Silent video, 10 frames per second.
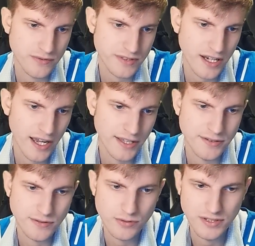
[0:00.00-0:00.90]
tied
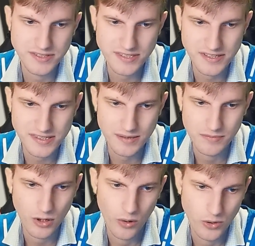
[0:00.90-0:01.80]
to this
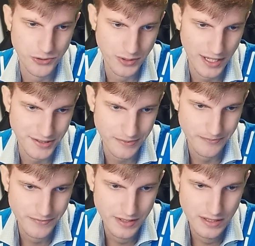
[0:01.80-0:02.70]
system altogether.
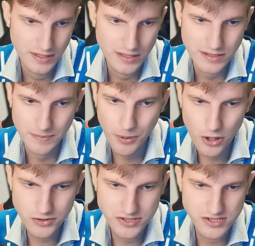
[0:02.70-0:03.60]
The
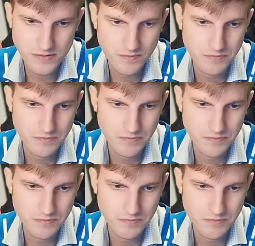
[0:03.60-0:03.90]
box